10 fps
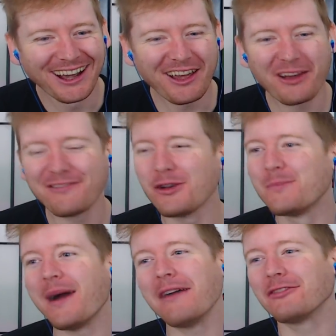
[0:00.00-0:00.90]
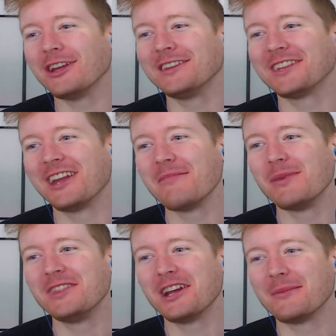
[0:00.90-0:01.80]
I feel bad for Ethan. I've
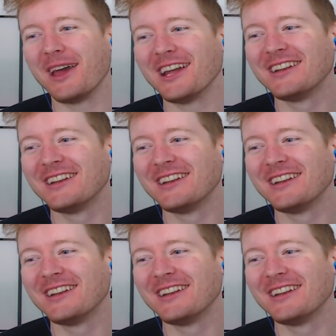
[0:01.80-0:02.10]
been there, man.